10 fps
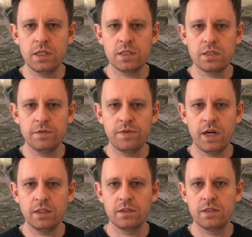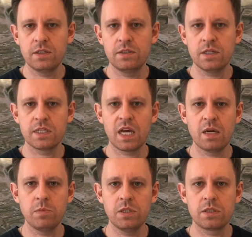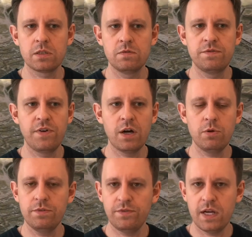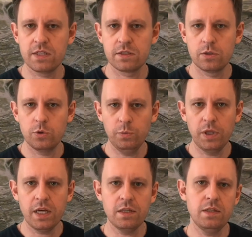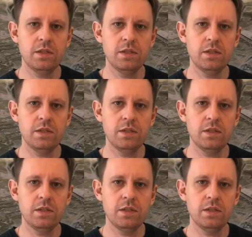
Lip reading: is the fact that this game is very fast to play.